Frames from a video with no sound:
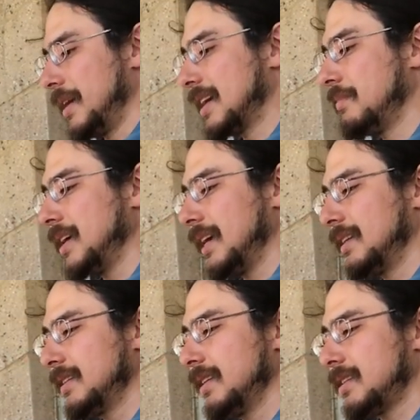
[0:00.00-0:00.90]
it can be
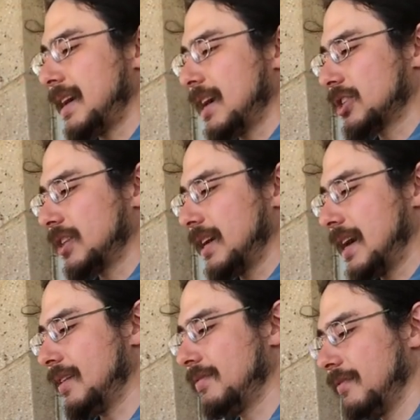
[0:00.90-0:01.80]
easy to actually
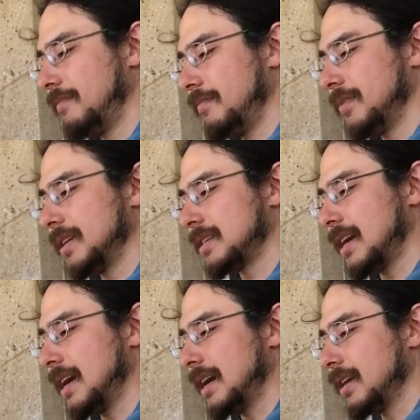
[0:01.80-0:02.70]
have the
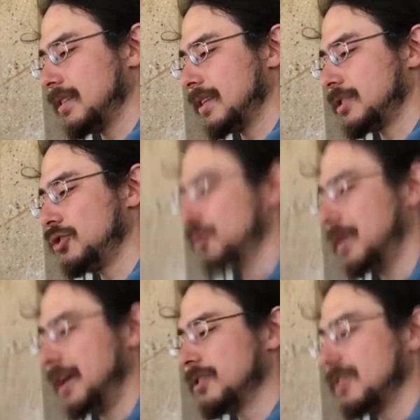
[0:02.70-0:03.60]

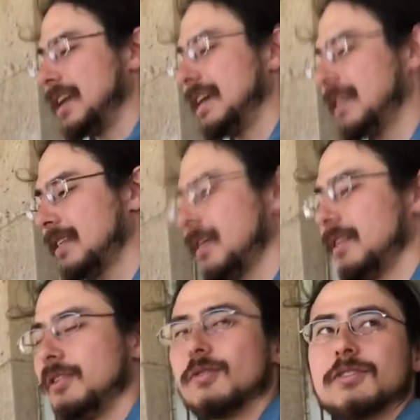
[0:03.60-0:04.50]
tube underneath
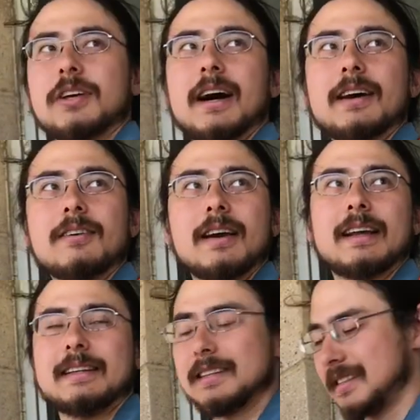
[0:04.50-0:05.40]
your tire
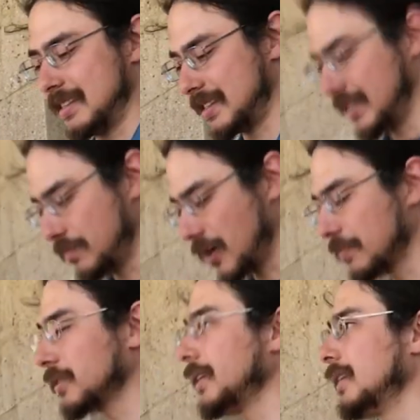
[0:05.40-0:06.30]
and it doesn't seat
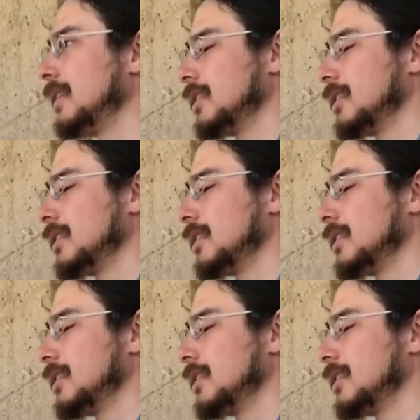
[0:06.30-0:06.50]
properly.